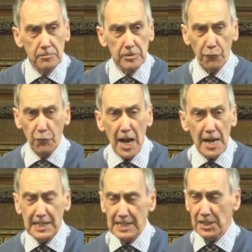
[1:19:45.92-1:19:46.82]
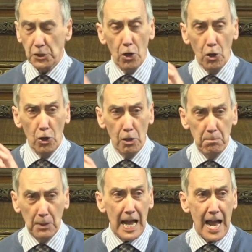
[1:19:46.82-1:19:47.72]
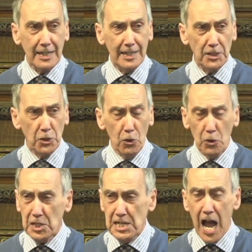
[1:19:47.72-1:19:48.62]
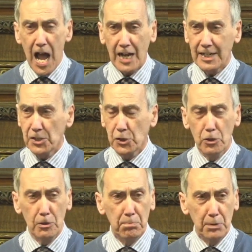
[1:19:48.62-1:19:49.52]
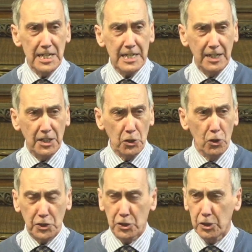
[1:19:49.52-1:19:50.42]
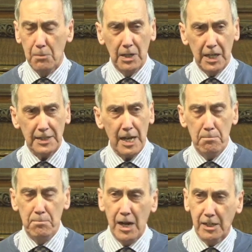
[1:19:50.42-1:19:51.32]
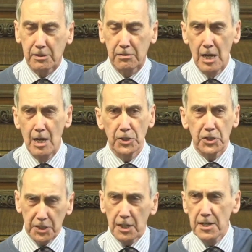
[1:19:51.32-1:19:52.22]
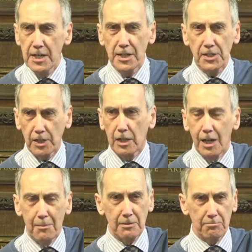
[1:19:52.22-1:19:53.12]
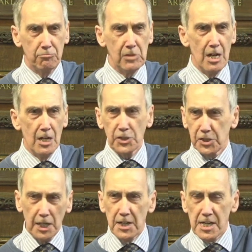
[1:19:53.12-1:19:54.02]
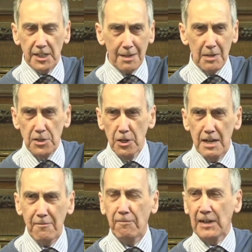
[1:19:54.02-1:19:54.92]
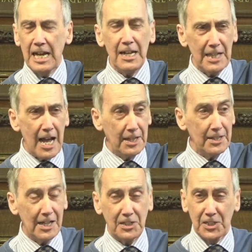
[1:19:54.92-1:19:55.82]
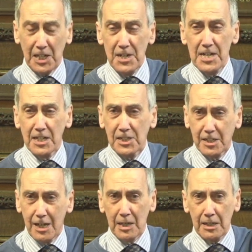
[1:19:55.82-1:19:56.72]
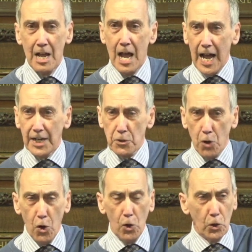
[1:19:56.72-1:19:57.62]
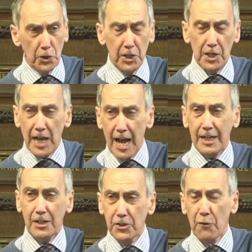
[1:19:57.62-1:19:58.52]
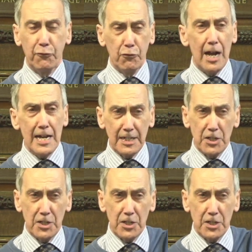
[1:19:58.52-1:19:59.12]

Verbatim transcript: It's Friday and it's all black and it's all dark and it's all bleak and it's all somber like that. But Sundays are coming. Sunday is coming. Don't ever forget that, that, that Sunday is coming. And you hold on to that on the Friday.